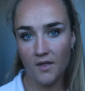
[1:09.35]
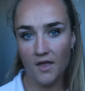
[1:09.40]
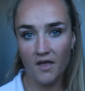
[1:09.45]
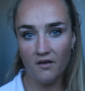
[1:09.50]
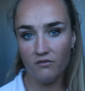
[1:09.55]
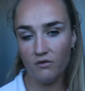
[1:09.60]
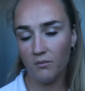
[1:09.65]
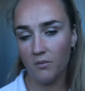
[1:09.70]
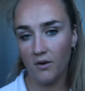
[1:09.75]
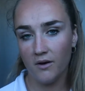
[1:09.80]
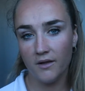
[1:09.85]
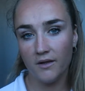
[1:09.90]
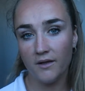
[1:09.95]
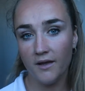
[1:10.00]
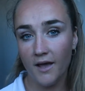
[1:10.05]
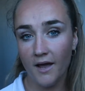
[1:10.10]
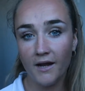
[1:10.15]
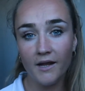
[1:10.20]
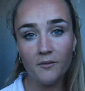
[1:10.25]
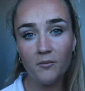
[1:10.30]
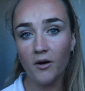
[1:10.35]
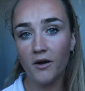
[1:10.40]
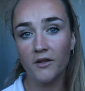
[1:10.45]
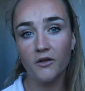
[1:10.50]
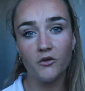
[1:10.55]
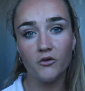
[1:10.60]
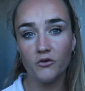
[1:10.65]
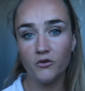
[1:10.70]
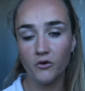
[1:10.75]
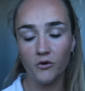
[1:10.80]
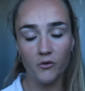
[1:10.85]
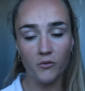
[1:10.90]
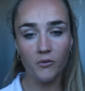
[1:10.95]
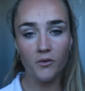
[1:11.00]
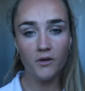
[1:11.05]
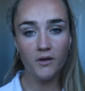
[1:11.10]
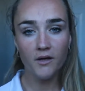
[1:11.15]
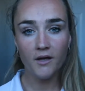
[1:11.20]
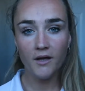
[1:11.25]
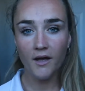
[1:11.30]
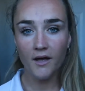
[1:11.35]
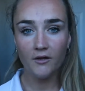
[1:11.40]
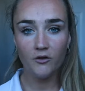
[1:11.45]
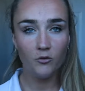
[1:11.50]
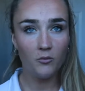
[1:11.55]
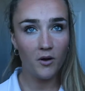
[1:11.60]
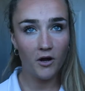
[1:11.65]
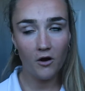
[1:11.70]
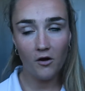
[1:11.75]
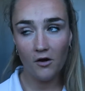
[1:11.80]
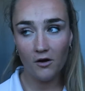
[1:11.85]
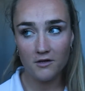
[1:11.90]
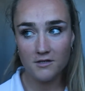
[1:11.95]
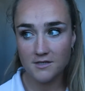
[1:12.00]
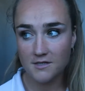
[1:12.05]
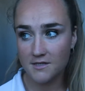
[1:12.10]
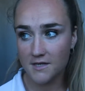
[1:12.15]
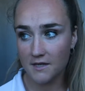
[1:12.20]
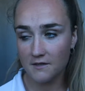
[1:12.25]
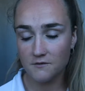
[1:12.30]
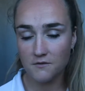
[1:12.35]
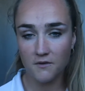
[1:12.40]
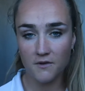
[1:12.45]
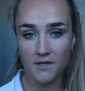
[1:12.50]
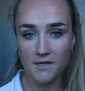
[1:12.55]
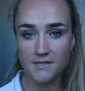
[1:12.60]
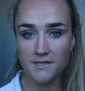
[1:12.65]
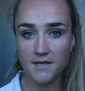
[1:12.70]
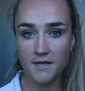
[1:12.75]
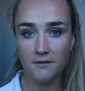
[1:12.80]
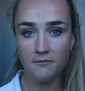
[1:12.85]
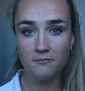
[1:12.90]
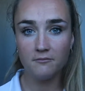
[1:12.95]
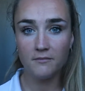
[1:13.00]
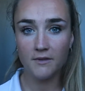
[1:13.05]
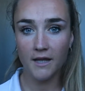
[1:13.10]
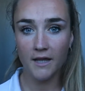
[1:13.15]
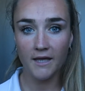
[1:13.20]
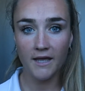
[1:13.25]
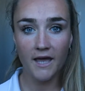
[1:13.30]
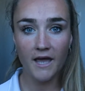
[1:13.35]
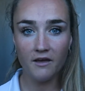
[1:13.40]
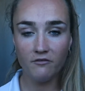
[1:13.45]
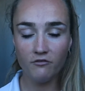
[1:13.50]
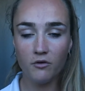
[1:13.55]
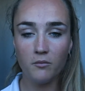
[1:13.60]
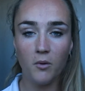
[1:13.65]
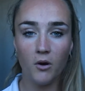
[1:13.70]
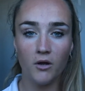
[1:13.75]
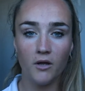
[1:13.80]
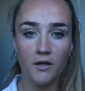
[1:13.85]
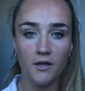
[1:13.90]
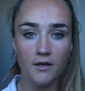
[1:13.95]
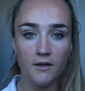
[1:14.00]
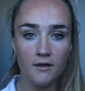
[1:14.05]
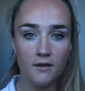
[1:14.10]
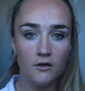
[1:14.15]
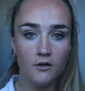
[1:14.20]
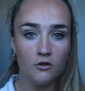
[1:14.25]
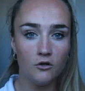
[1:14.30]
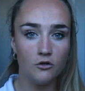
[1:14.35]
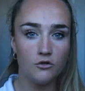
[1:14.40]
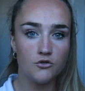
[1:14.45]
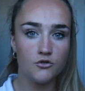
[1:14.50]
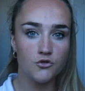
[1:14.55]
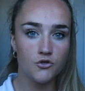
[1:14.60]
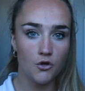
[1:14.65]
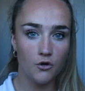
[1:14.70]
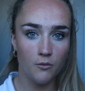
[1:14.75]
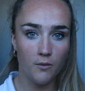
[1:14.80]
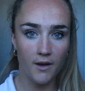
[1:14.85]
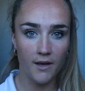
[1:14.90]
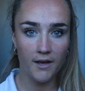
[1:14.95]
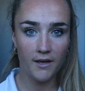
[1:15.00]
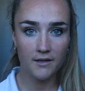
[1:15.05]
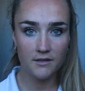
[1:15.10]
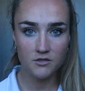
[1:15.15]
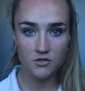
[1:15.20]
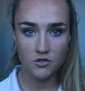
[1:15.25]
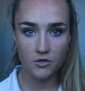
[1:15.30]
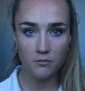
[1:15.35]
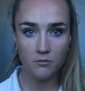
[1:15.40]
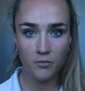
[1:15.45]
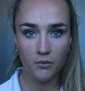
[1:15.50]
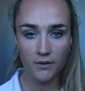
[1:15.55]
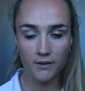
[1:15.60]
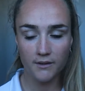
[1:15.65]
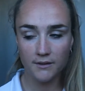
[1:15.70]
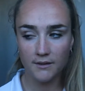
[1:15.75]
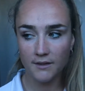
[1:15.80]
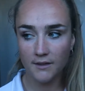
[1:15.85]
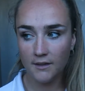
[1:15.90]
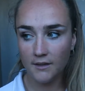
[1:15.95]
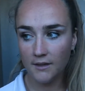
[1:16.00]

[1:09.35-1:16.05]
Everybody, anybody you know, no matter how successful they seem, like everybody loses their way at some point,